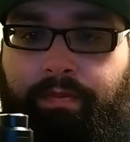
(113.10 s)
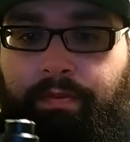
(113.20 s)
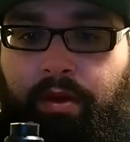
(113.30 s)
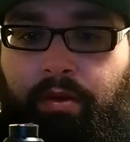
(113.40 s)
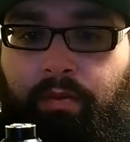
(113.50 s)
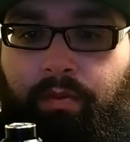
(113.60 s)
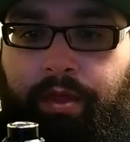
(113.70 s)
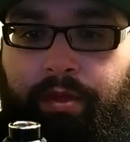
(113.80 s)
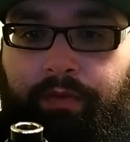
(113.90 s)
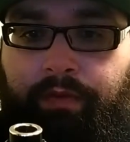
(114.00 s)
week or
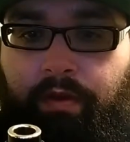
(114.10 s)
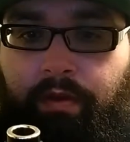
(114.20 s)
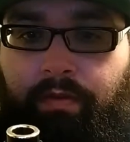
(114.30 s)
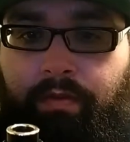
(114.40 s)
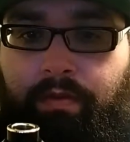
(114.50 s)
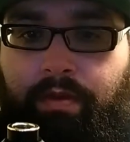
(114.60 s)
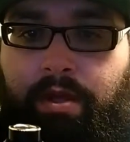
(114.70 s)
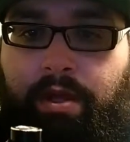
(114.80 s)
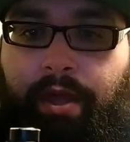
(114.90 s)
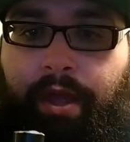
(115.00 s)
so,
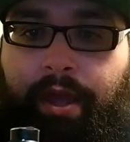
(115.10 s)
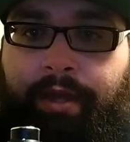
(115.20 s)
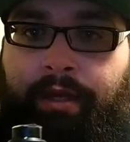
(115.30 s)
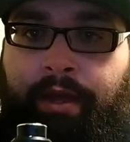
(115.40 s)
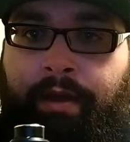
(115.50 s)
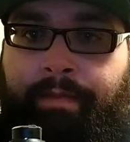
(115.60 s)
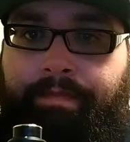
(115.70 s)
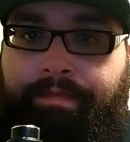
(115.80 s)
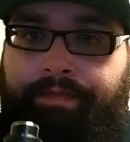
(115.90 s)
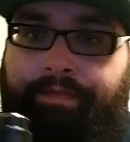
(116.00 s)
and
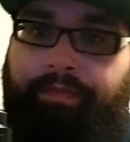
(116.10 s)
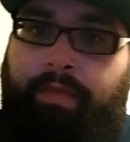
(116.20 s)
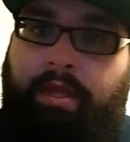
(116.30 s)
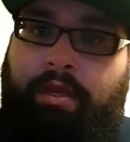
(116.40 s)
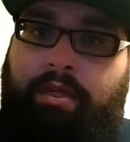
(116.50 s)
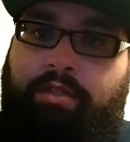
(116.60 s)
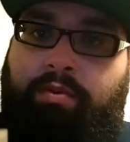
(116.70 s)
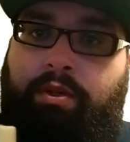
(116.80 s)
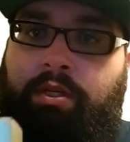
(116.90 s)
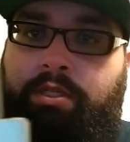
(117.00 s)
that's what it
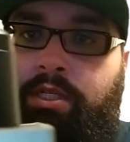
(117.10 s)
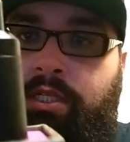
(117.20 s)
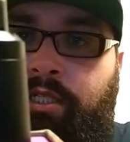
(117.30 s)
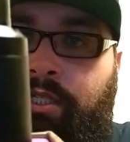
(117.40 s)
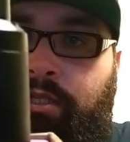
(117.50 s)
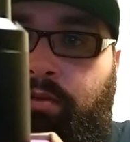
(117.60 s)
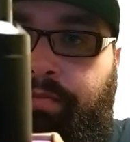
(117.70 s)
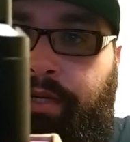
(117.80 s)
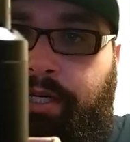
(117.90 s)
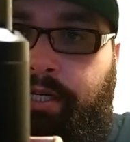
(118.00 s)
looks like in the little
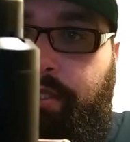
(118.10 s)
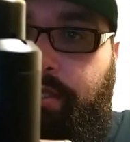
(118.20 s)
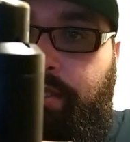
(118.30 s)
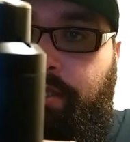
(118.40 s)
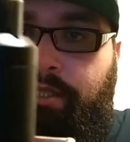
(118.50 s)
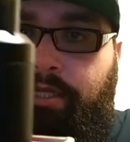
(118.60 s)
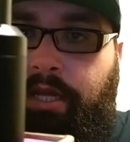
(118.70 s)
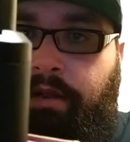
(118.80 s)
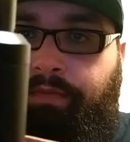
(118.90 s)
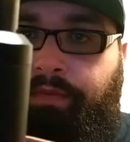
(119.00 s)
box. It's the
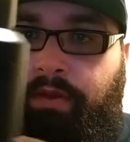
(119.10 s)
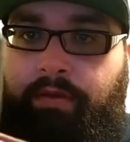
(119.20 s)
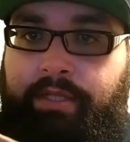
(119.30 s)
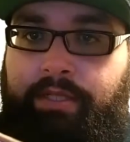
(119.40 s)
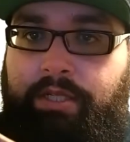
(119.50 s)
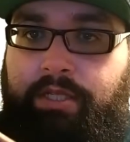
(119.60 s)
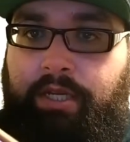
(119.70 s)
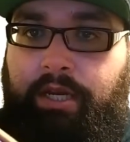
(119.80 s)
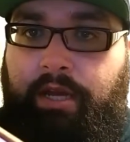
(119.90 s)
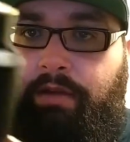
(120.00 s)
airflow. That's just kind of
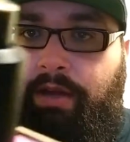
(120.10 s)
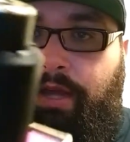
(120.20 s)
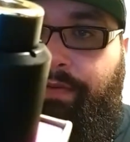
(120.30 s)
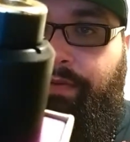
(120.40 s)
how I have it right